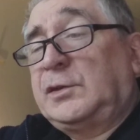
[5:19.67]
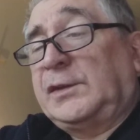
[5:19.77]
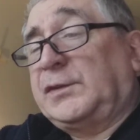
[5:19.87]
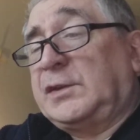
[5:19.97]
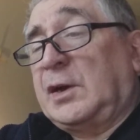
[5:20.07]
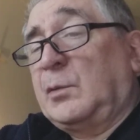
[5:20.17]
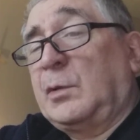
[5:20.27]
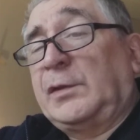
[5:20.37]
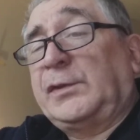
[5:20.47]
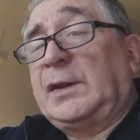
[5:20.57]
Just, you don't
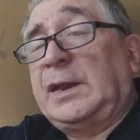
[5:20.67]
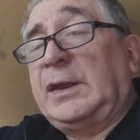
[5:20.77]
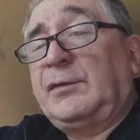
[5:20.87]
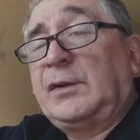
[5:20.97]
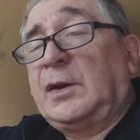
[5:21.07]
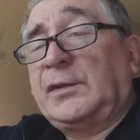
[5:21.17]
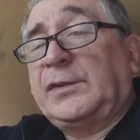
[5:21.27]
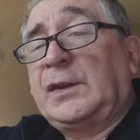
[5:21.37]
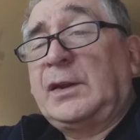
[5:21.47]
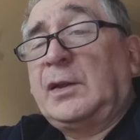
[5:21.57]
want to leave
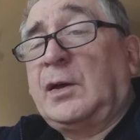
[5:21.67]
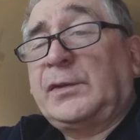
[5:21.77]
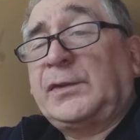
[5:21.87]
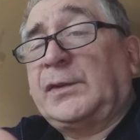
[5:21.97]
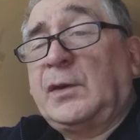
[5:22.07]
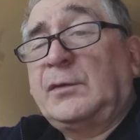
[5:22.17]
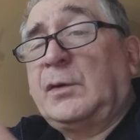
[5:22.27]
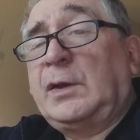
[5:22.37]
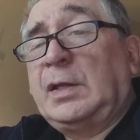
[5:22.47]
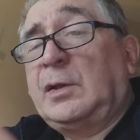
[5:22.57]
lots and lots of
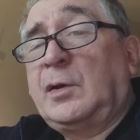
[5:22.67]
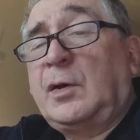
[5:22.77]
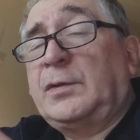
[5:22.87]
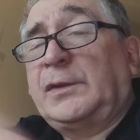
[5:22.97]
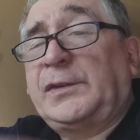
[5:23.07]
oil on the